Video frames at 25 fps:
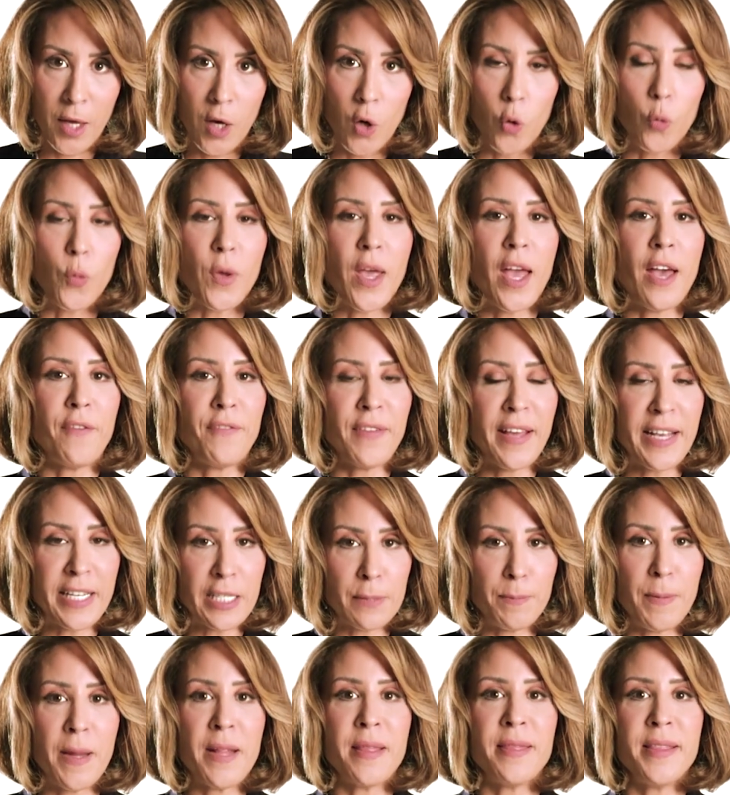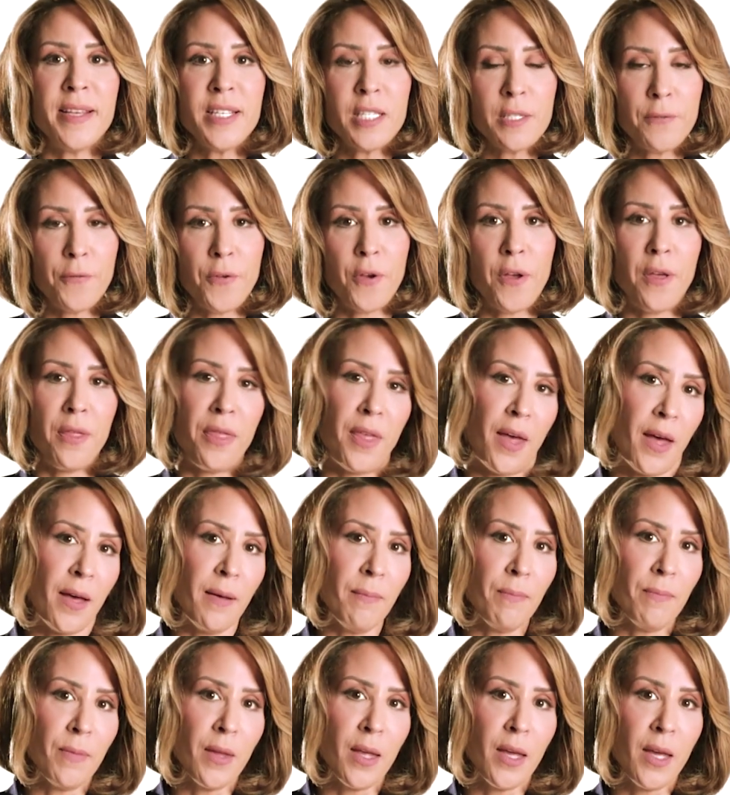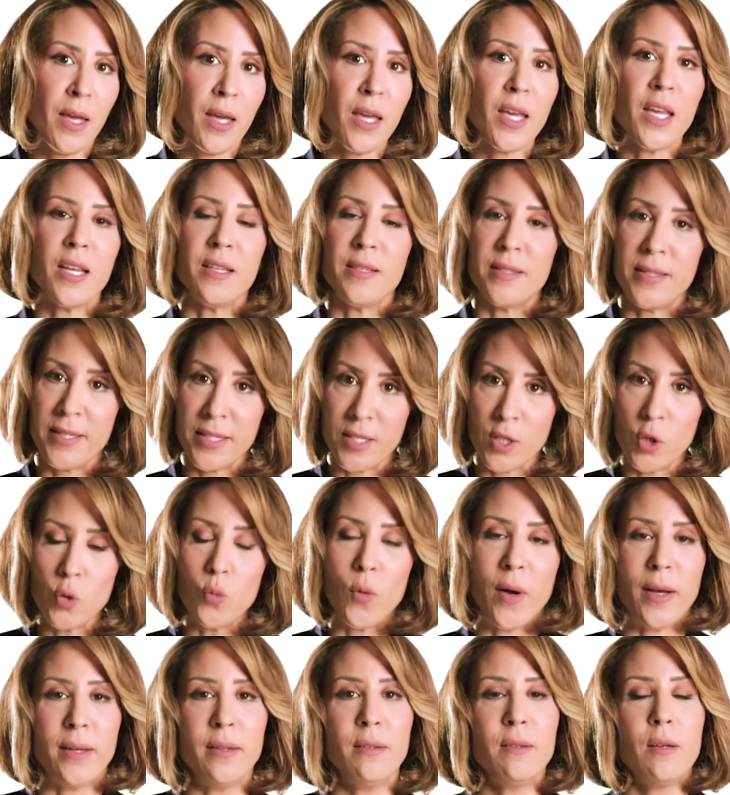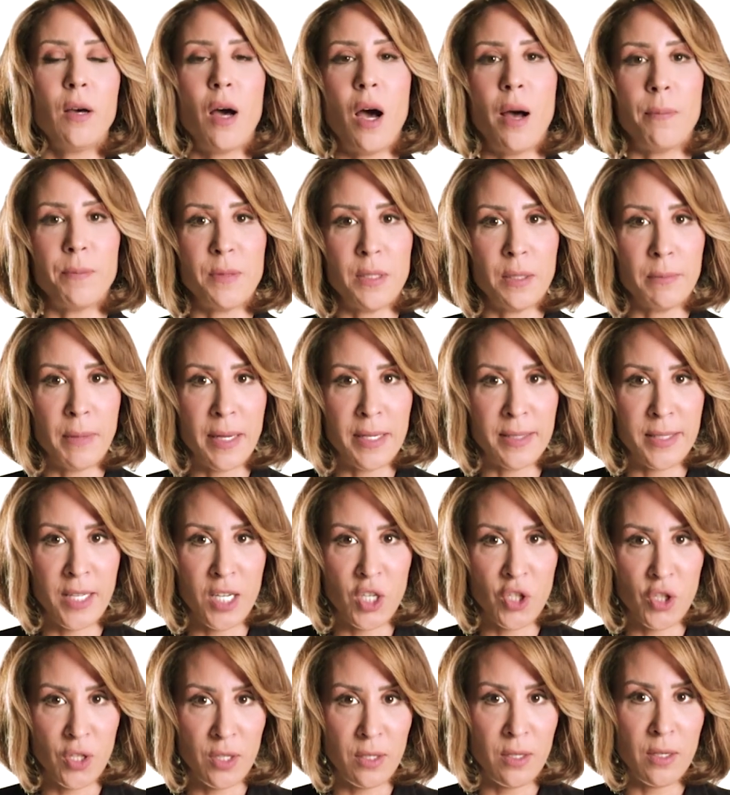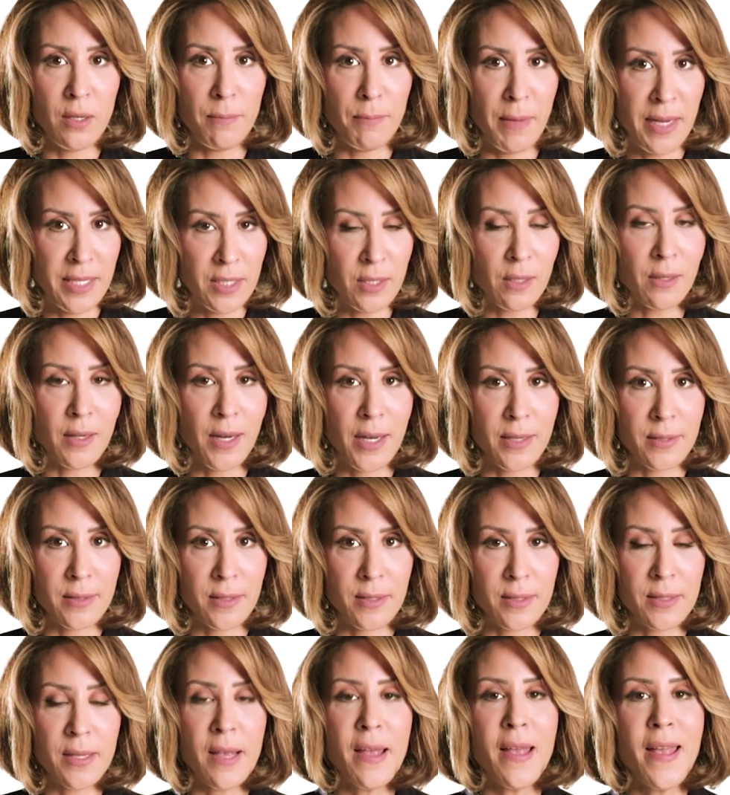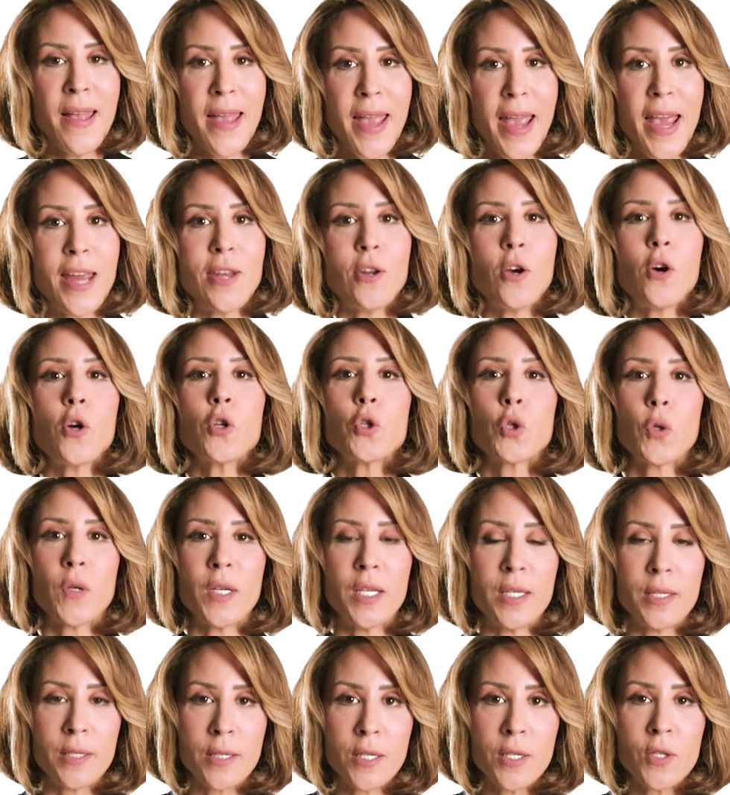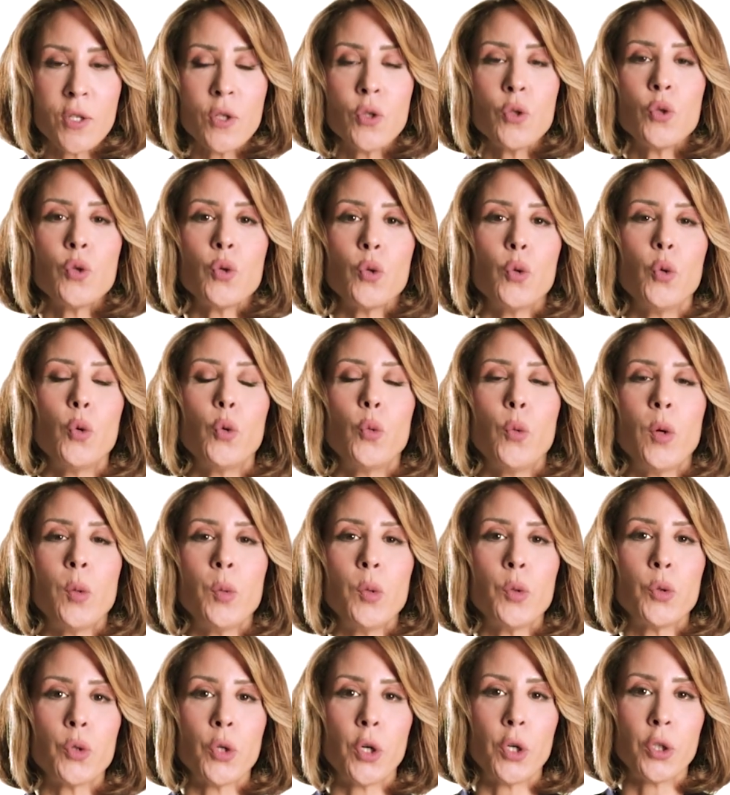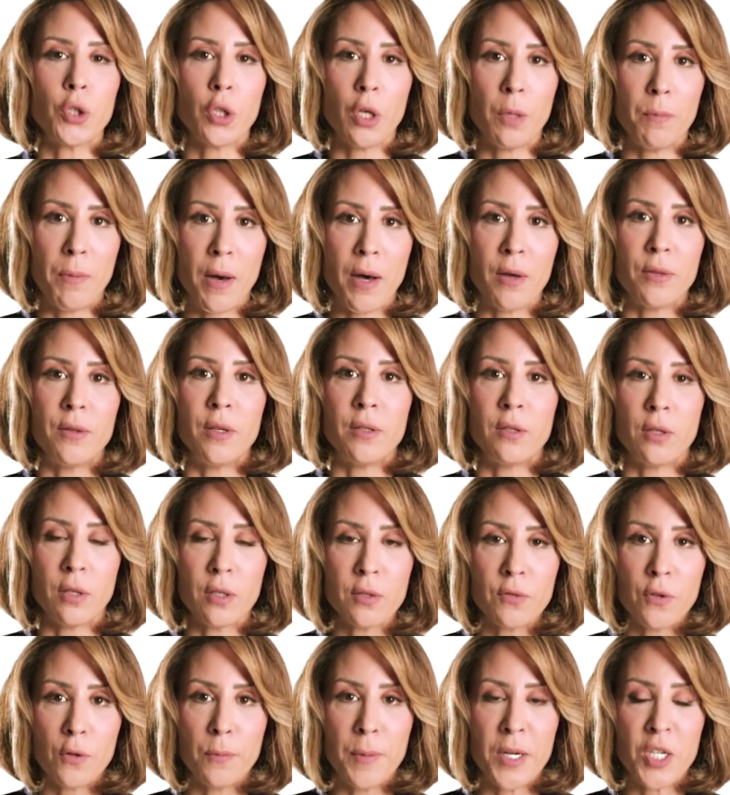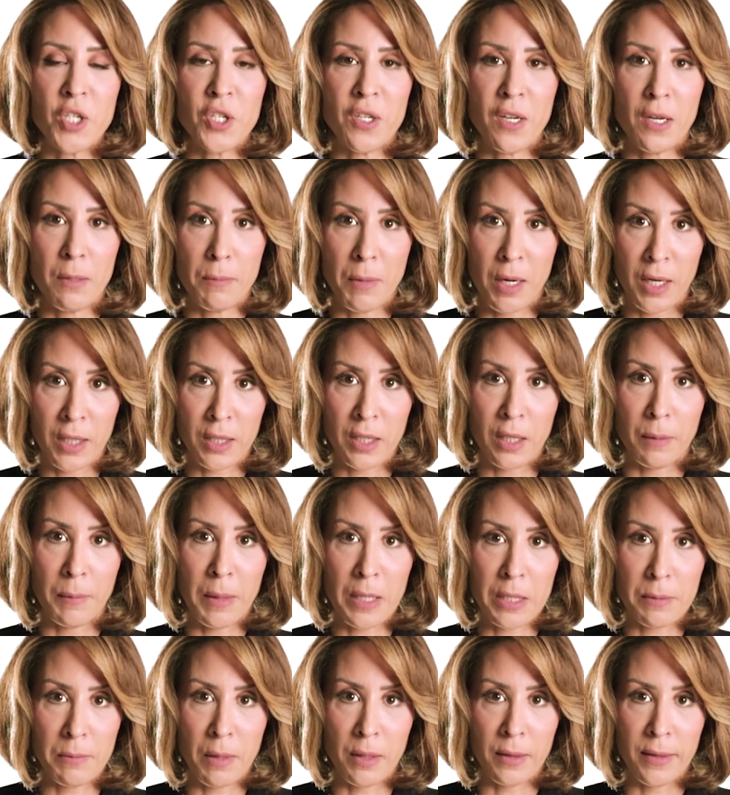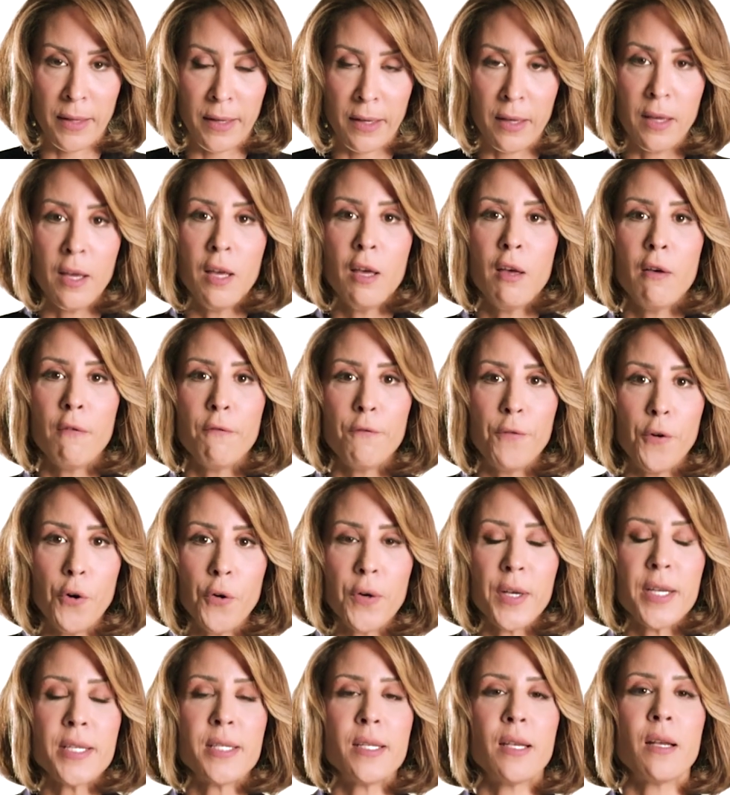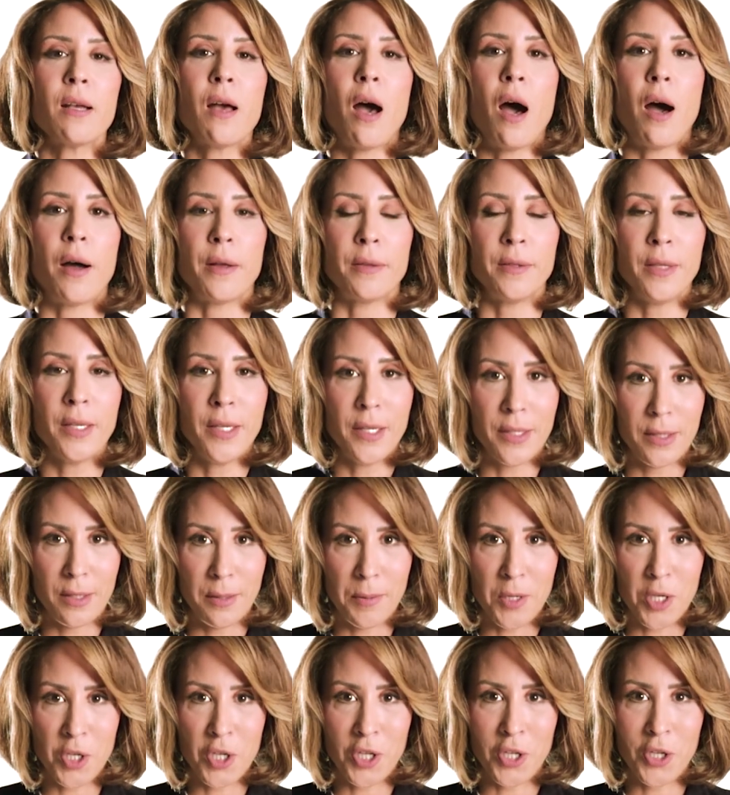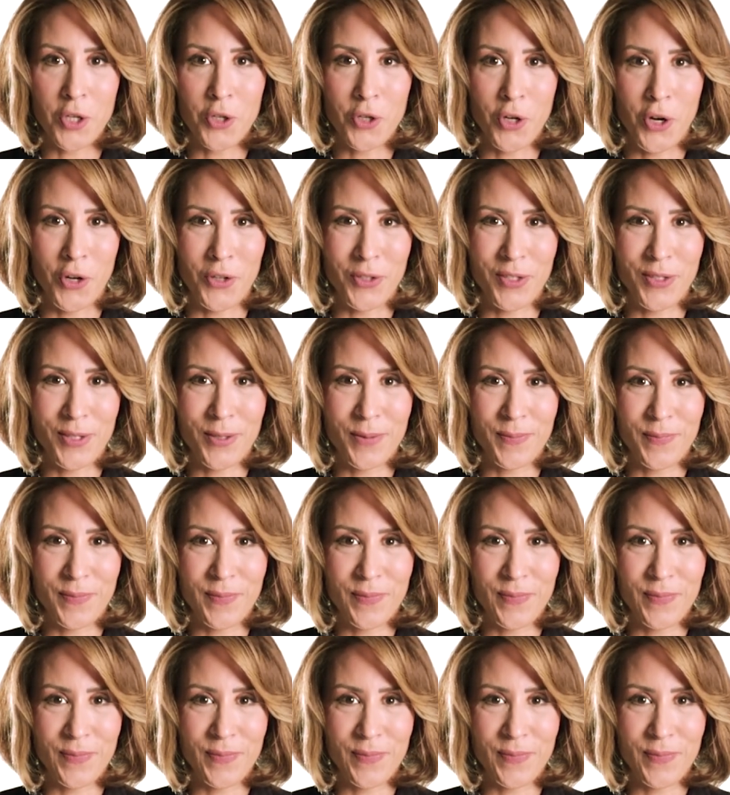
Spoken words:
We have explained this further in Season 1, Optimization Masterclasses, and also in Season 2, when we talked about the transformation in marketing mix modeling, focusing on diminishing returns.